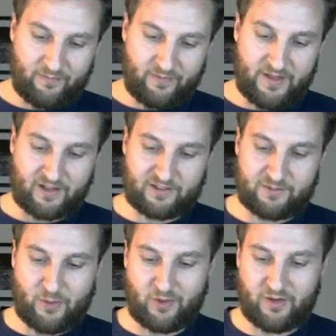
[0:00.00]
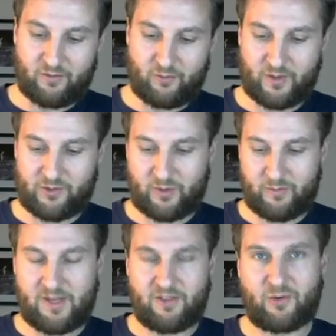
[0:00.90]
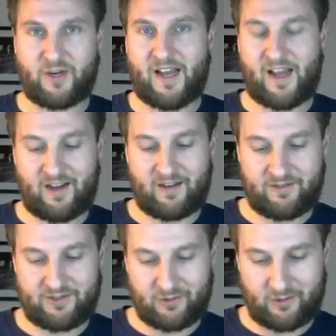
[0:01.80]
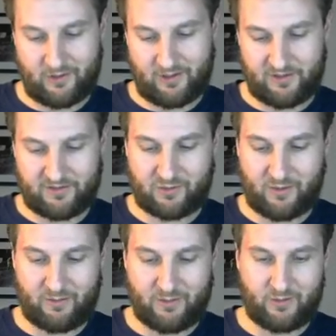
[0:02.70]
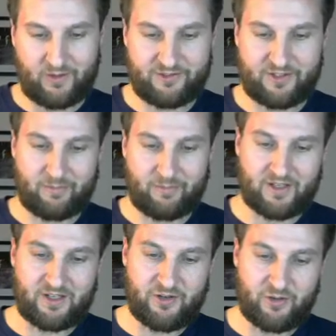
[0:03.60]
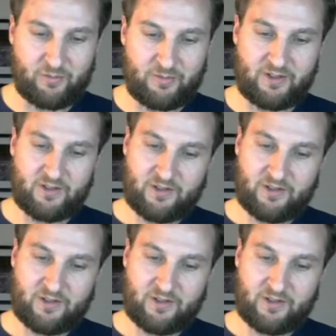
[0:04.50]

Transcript: the exponent, which would be 3/2 or a square root of something cubed.